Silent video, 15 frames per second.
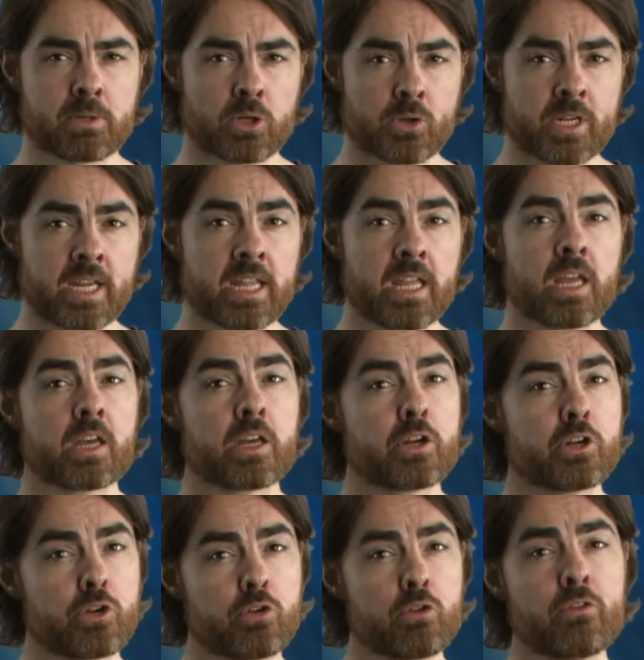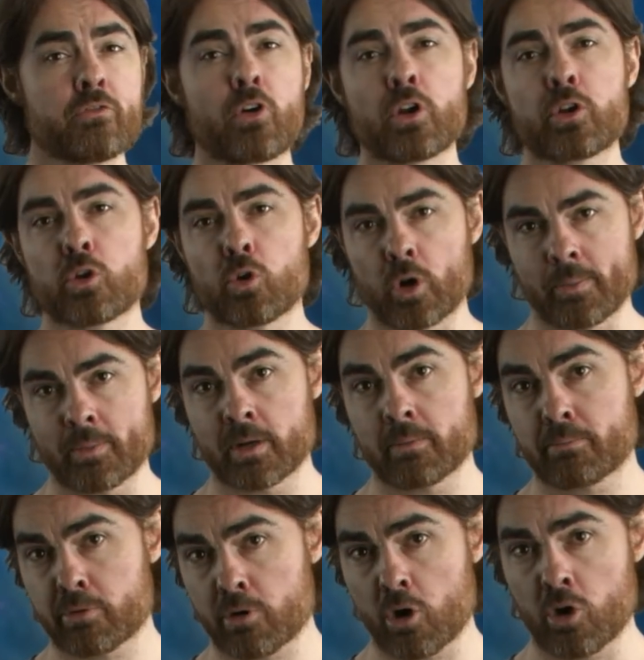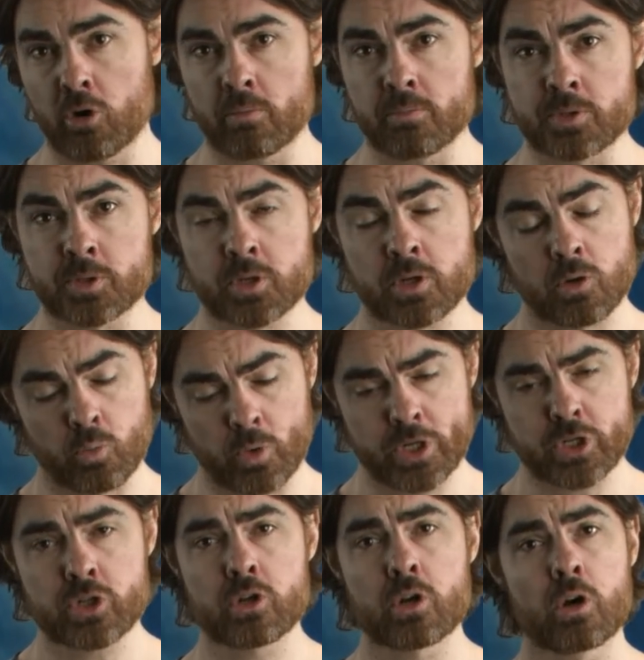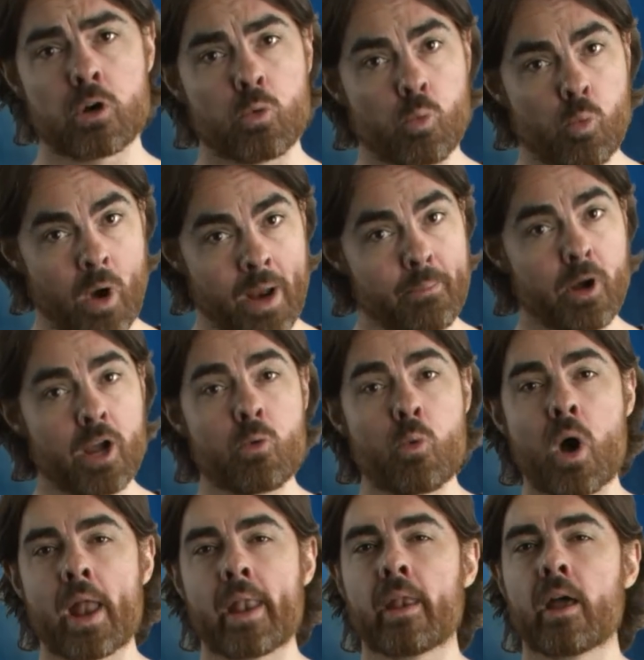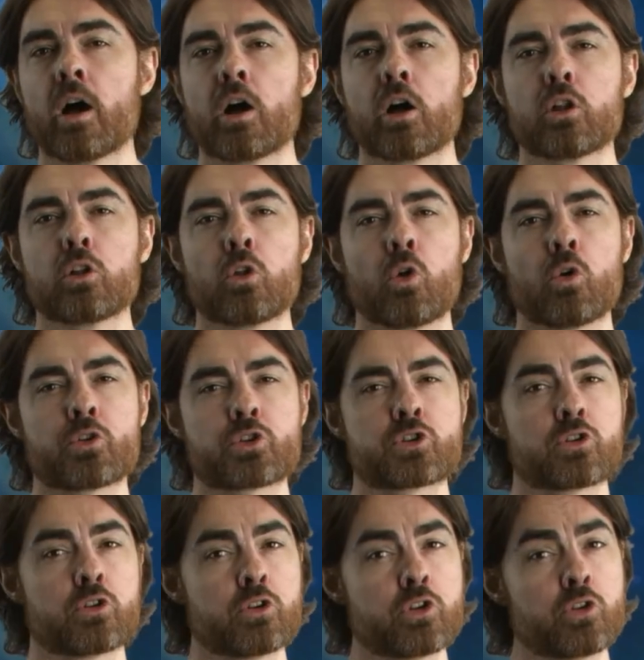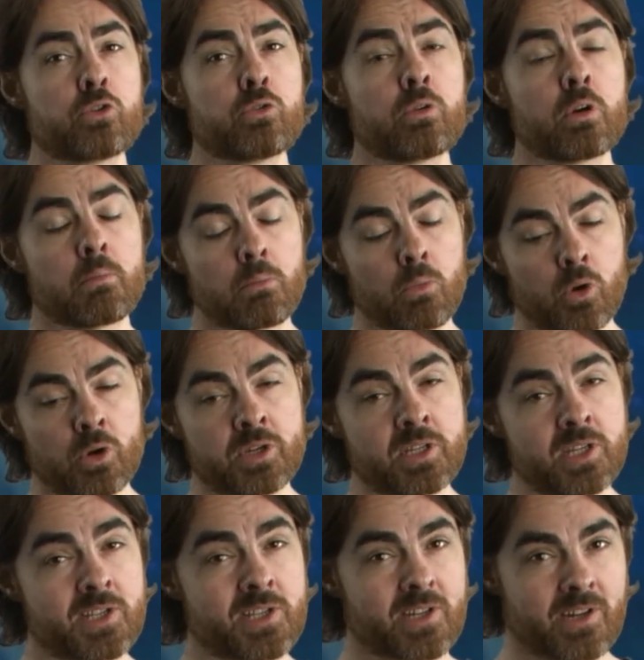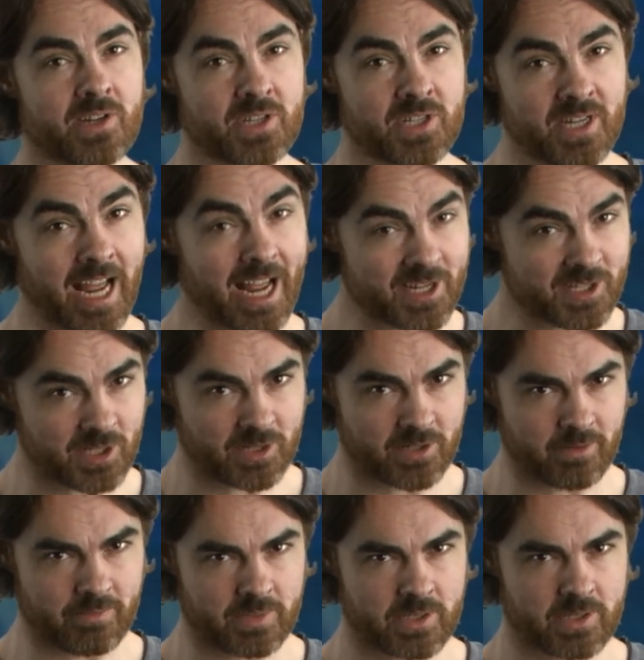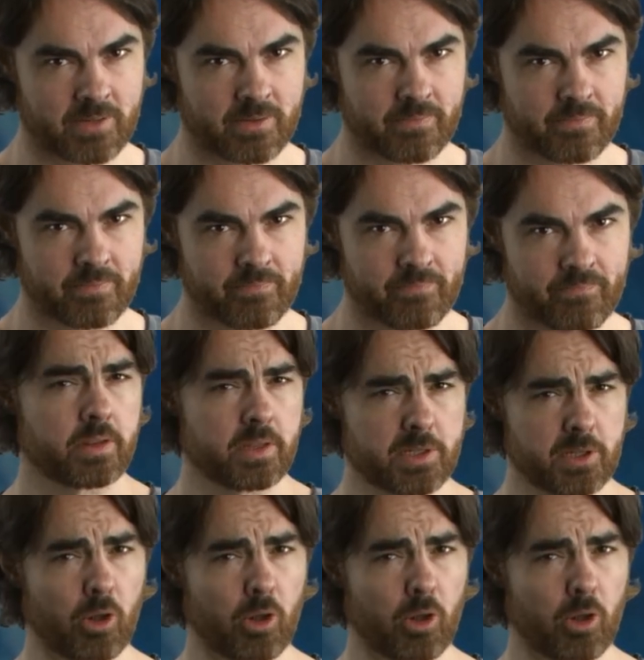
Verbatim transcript: building new von Neumann probes, which, one by one, launch to new, more distant star systems. This